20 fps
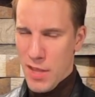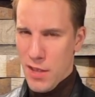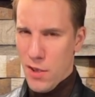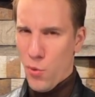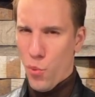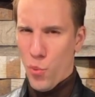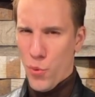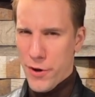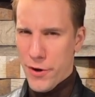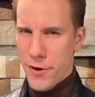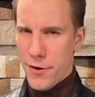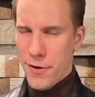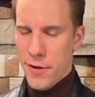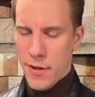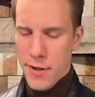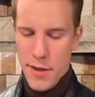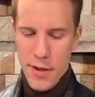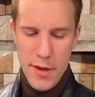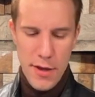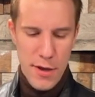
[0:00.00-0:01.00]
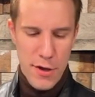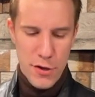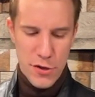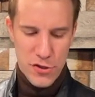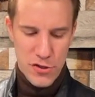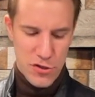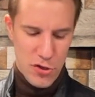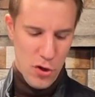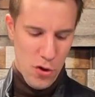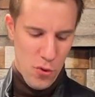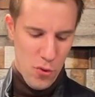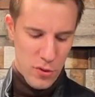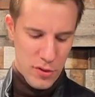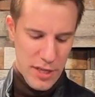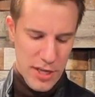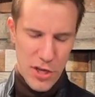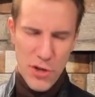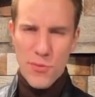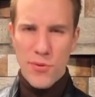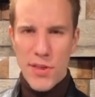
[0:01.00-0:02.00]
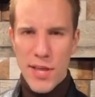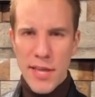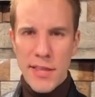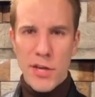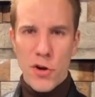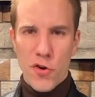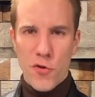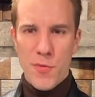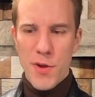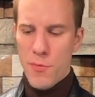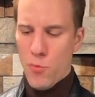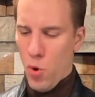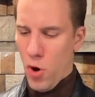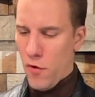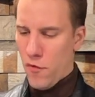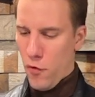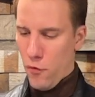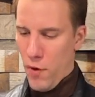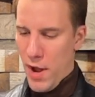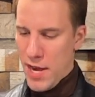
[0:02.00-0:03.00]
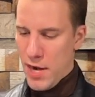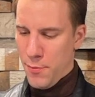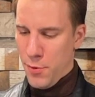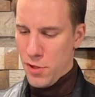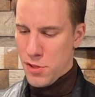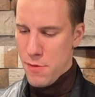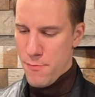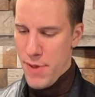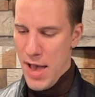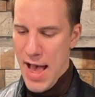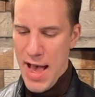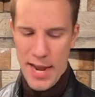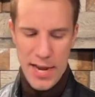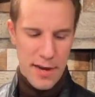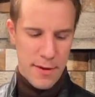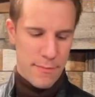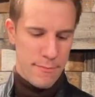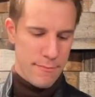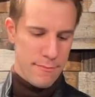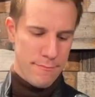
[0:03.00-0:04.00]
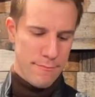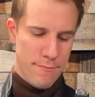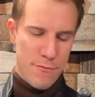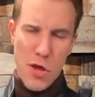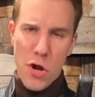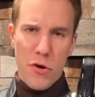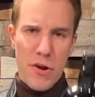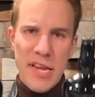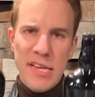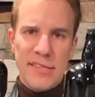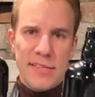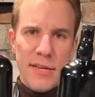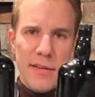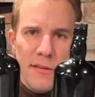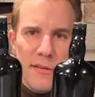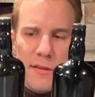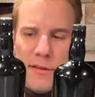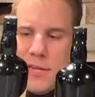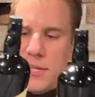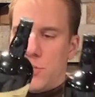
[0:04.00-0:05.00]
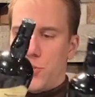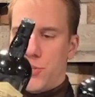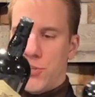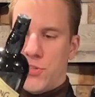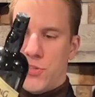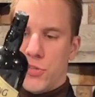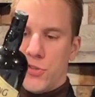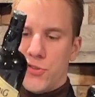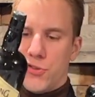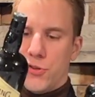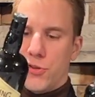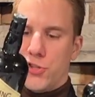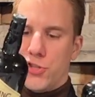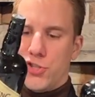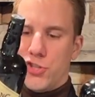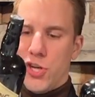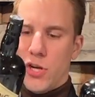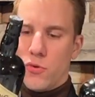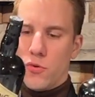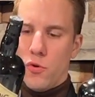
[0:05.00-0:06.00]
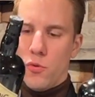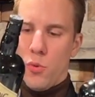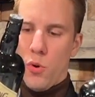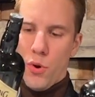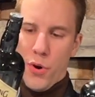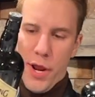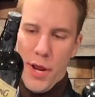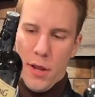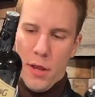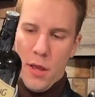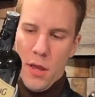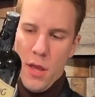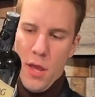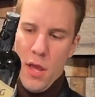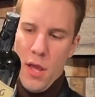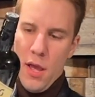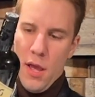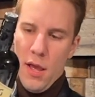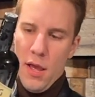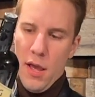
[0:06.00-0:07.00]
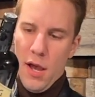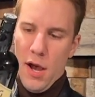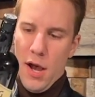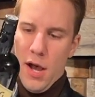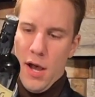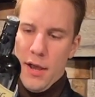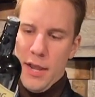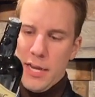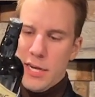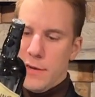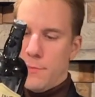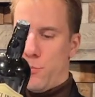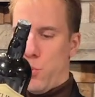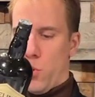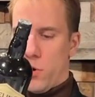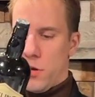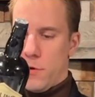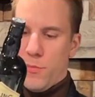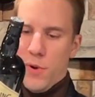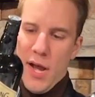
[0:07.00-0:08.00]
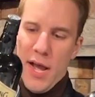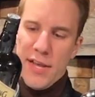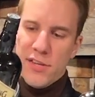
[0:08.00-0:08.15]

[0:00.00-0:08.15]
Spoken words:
weird. So like you think there would be more of a write-up on the back. There isn't. It's just the Surgeon General warning and imported by